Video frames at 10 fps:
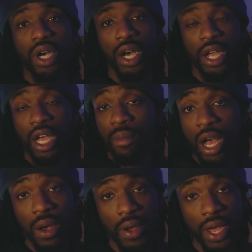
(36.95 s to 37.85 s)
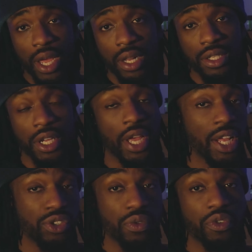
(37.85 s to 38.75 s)
uh, come out and
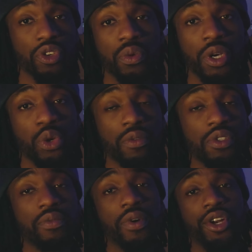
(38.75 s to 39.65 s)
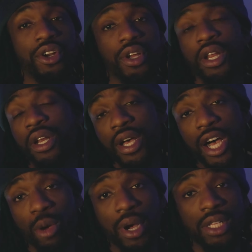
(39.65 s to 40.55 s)
interview a U F C fighter and uh,
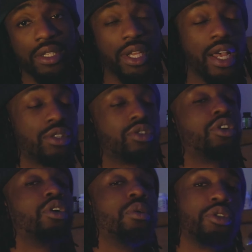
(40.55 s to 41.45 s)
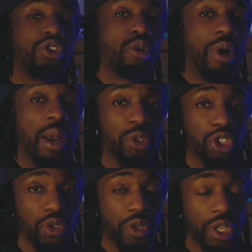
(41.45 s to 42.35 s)
help on set. So it was a dope
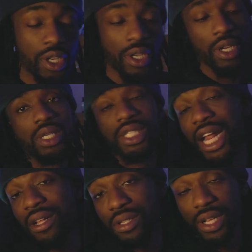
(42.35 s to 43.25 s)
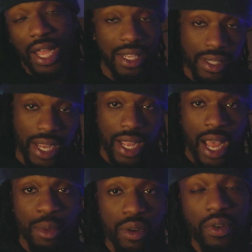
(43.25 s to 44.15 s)
opportunity. Shout out to the guys that
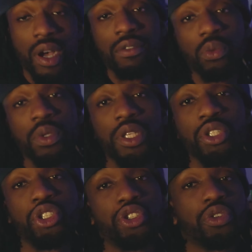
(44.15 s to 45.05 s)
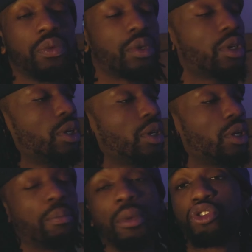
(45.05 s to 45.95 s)
got me involved with this shoot.
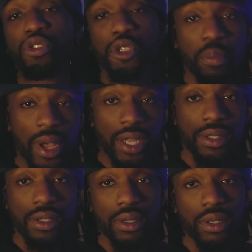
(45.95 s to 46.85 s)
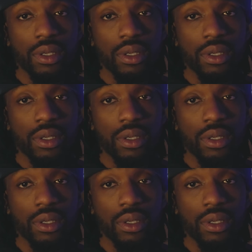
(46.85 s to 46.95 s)
Much respect.